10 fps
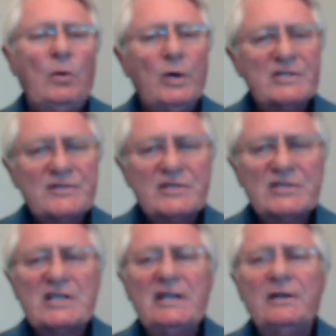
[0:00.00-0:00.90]
What's the
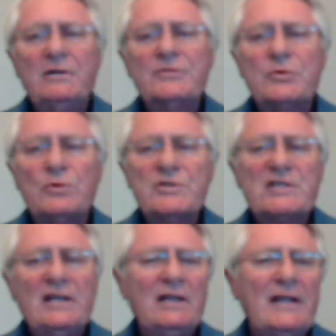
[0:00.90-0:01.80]
skills or
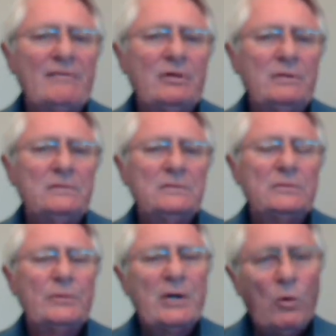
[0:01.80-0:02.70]
skill level
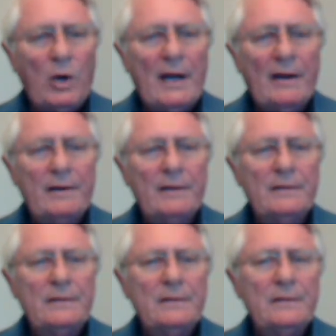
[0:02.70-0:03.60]
required?
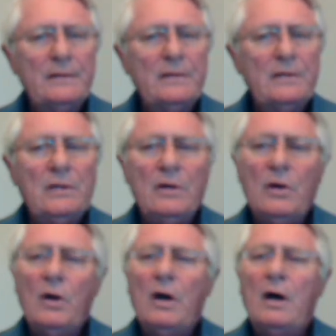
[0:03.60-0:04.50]

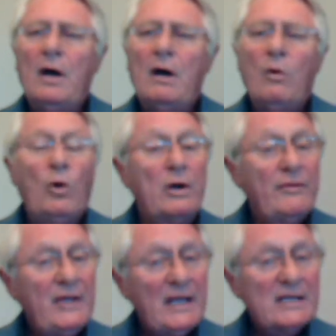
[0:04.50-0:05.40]
What are
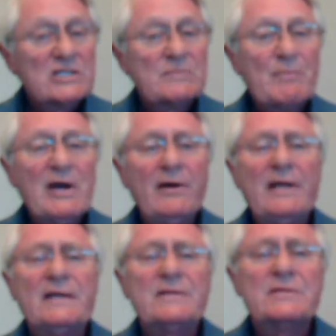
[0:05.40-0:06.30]
the
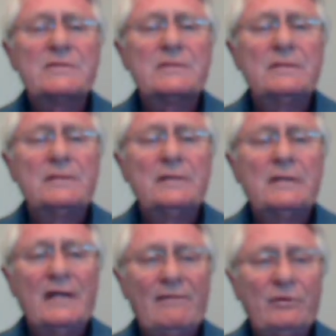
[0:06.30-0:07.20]
experience
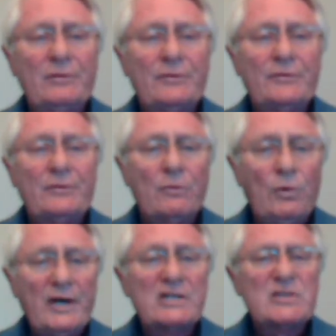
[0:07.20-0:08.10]
levels, or
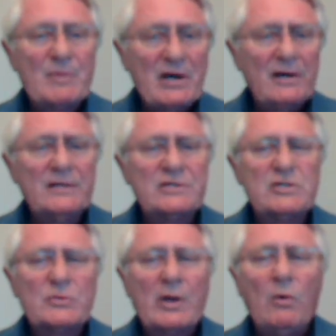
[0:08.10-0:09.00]
what experience
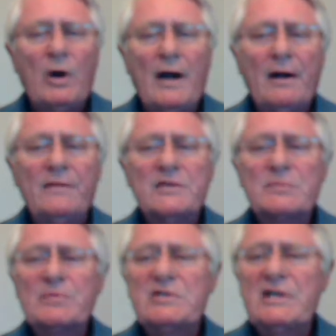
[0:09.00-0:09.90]
is required in
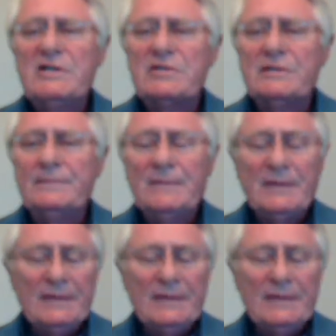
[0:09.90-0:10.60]
this position?